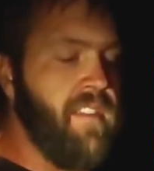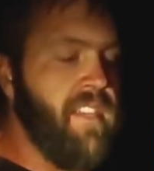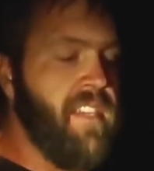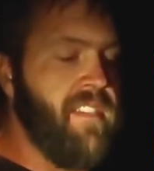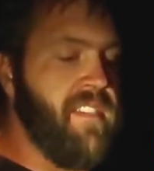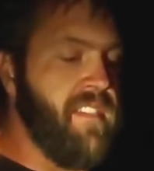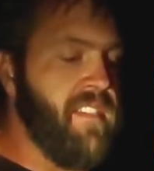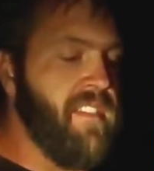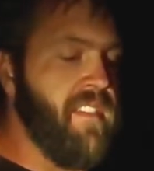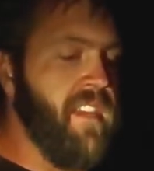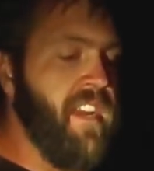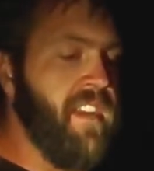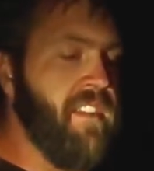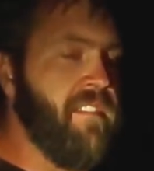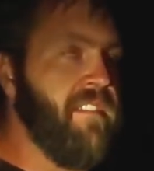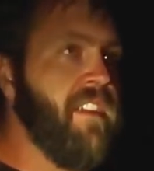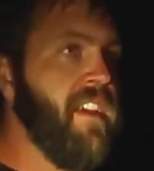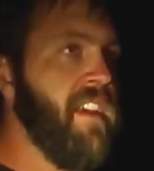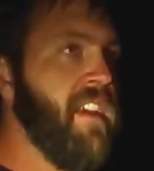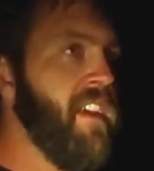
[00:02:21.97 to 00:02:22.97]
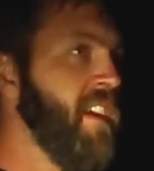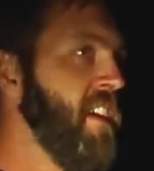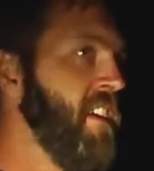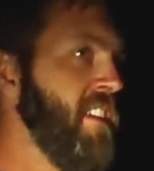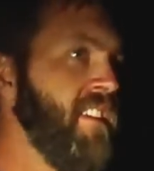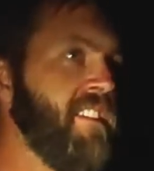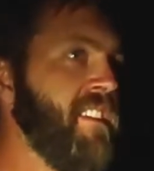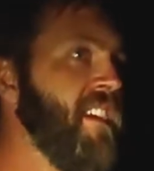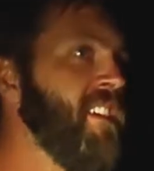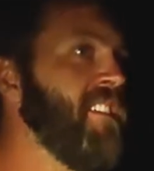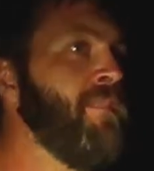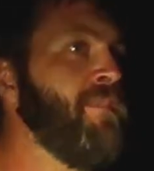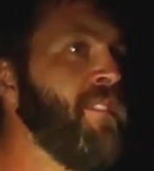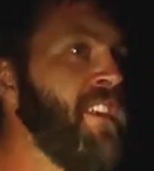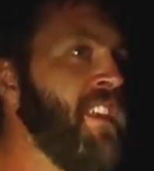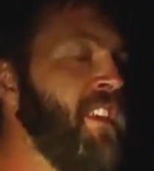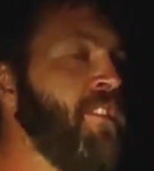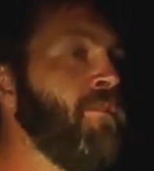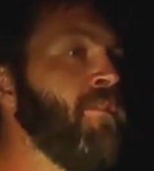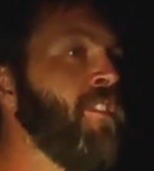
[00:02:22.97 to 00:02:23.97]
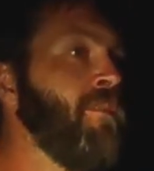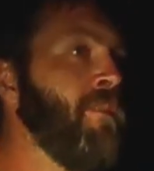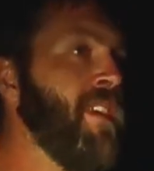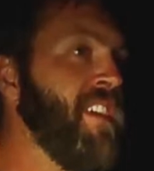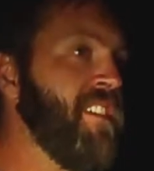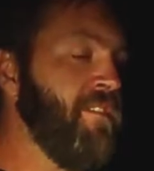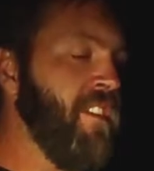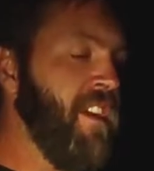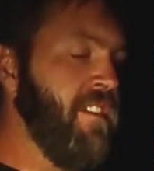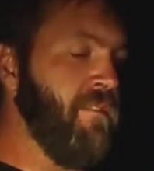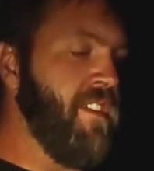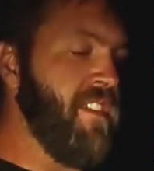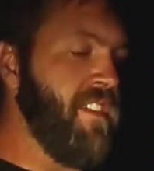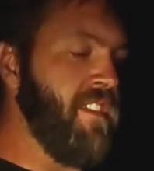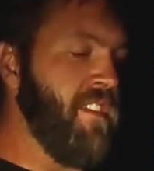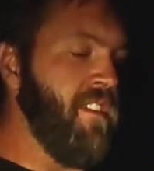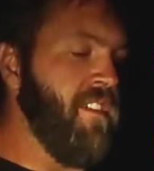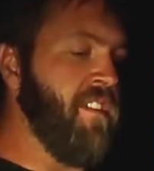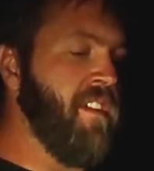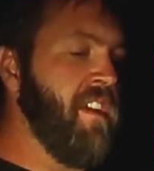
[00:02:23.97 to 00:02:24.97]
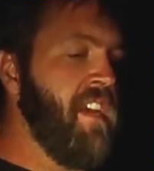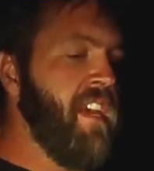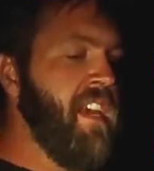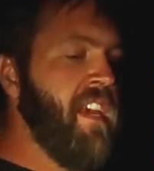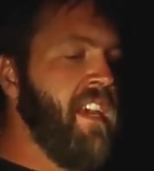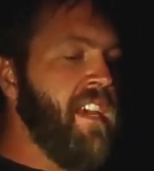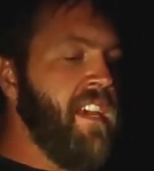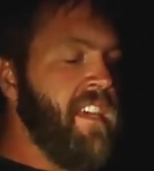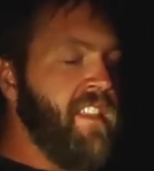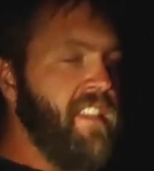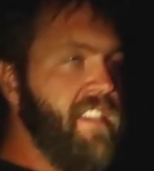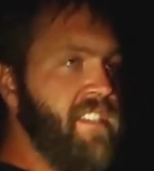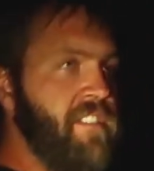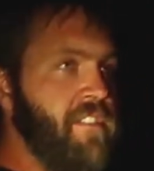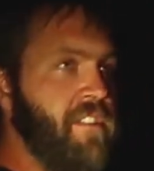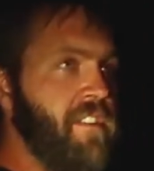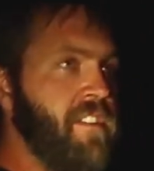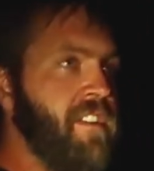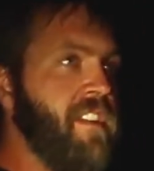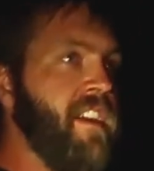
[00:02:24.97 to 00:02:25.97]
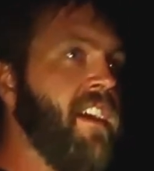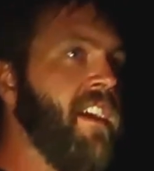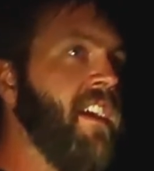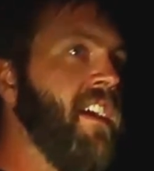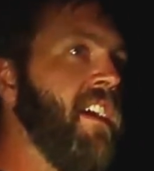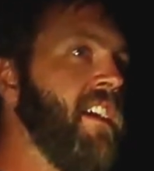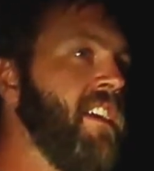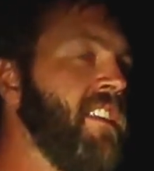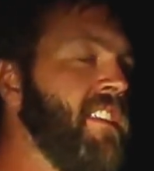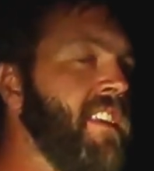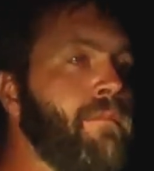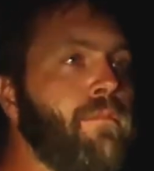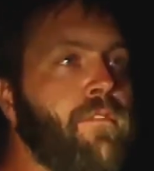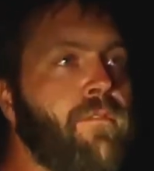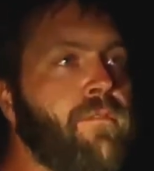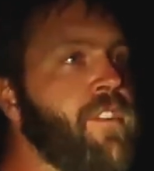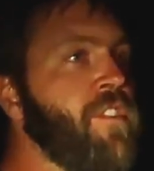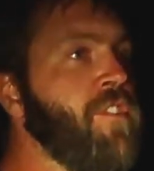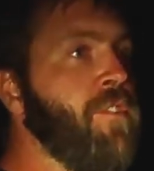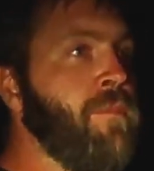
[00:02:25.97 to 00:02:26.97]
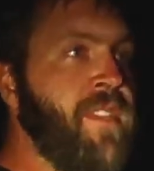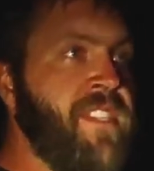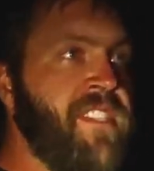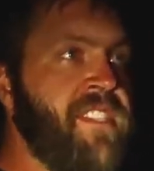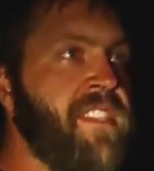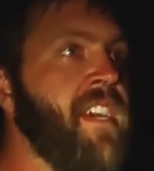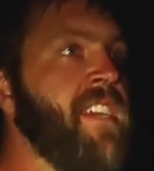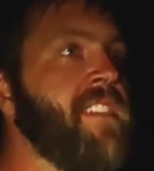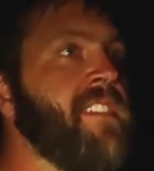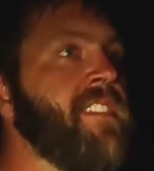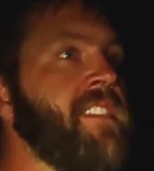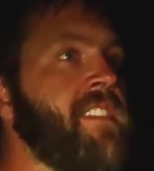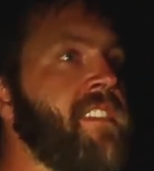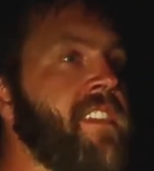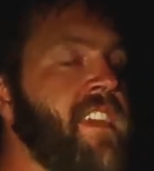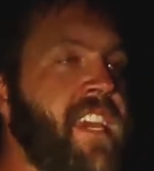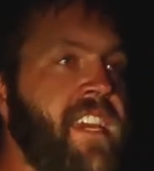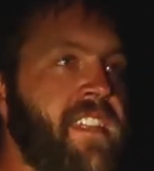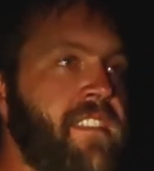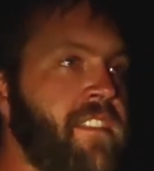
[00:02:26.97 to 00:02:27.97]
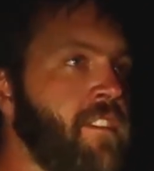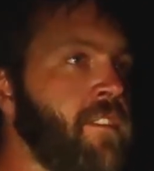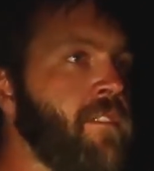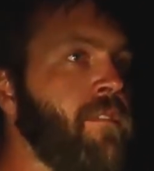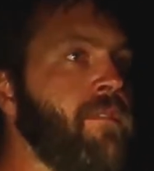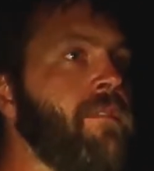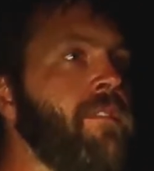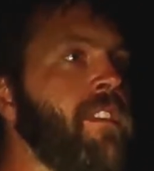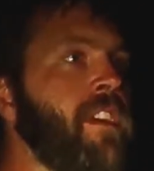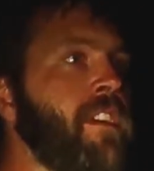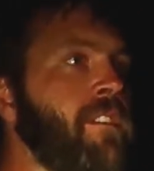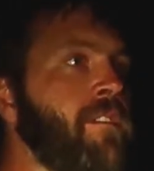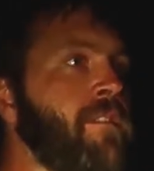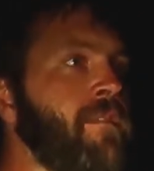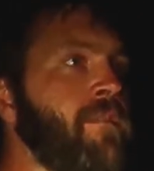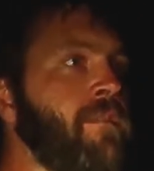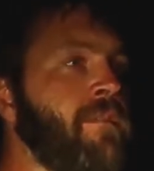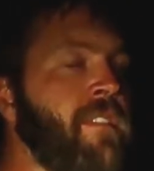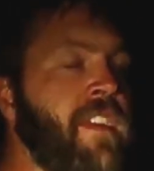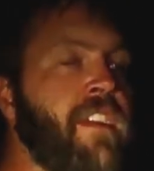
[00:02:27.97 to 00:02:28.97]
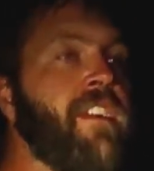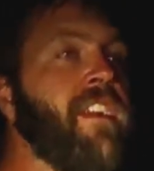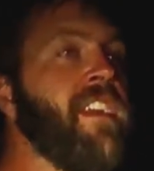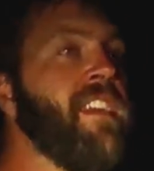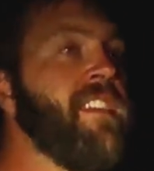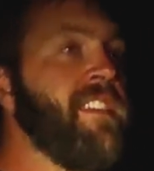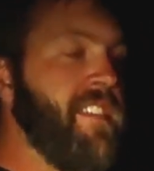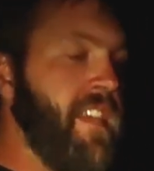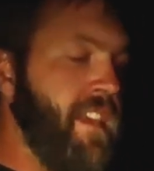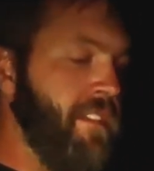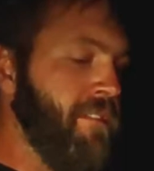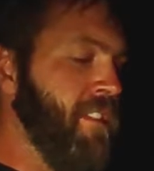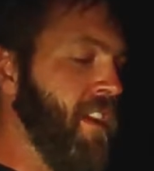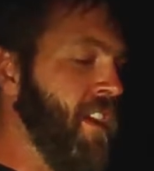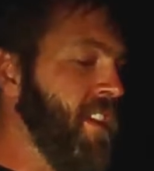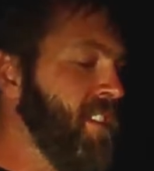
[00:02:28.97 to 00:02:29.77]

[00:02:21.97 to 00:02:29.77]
This is not something that you want to mess around with. So these are double fisherman's knots, and they're very safe